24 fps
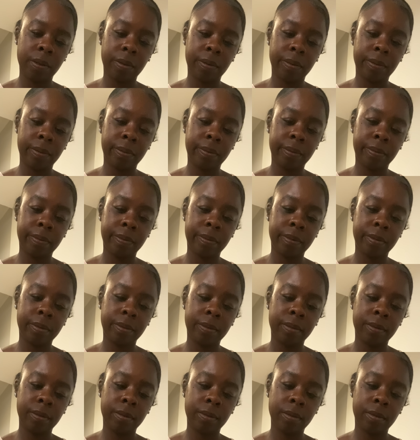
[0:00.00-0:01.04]

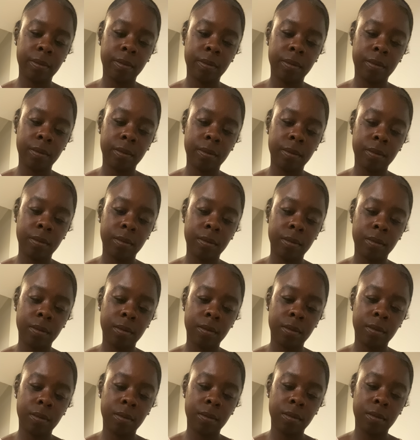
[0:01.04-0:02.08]

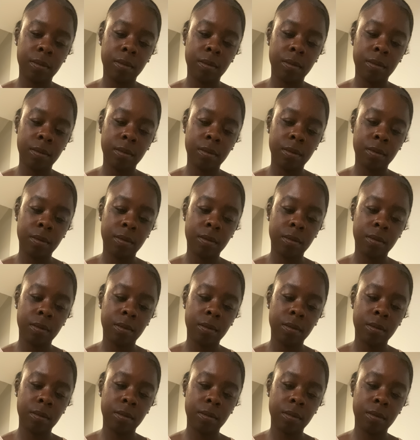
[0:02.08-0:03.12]

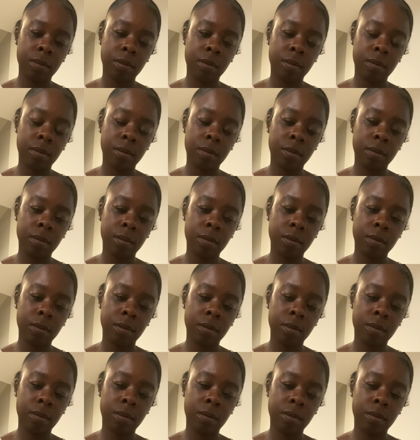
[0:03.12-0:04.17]

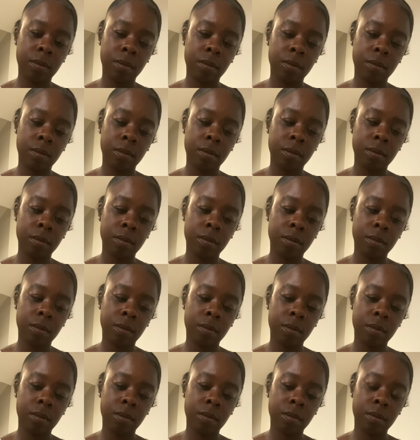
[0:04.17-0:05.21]

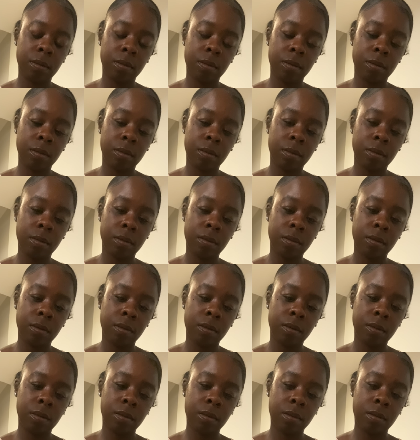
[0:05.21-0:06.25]

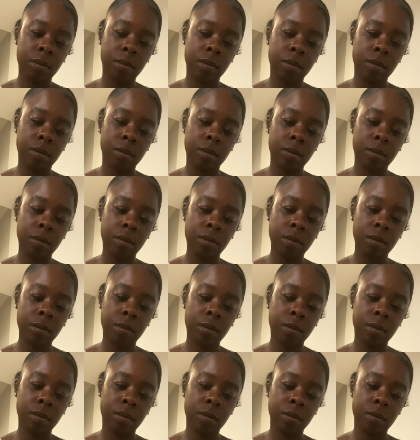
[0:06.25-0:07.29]

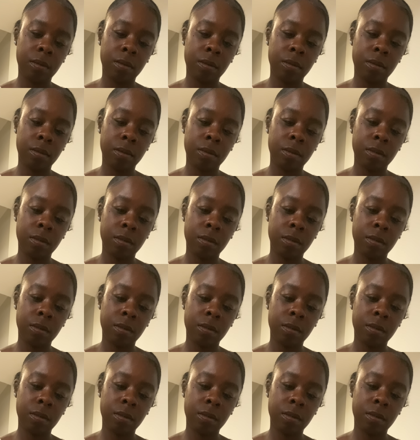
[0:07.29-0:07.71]
[no speech]